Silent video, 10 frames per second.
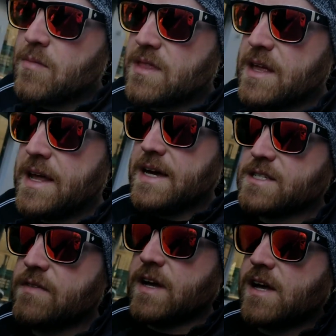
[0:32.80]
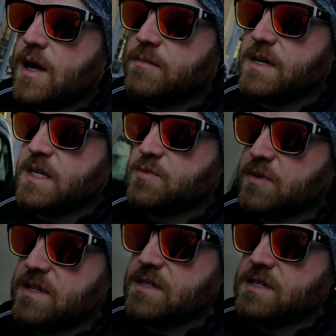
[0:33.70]
but then he asked if I could come to his
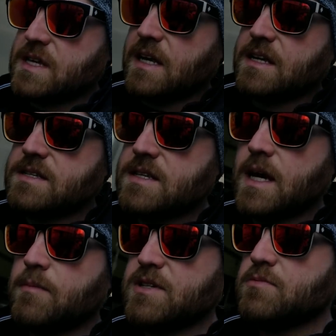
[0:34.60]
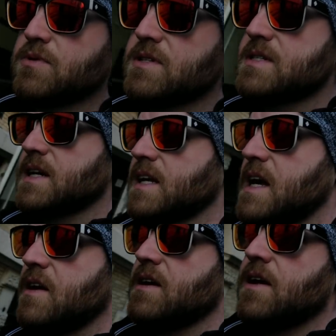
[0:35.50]
place instead because he's got a bunch of books he's got to
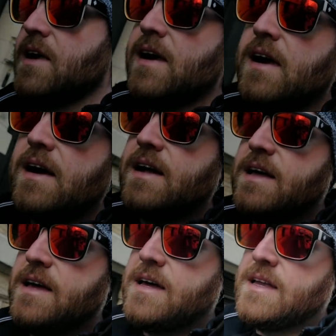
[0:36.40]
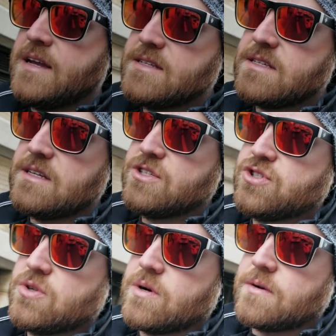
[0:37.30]
carry. And I said,
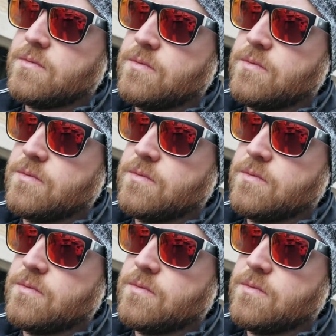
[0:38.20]
sure,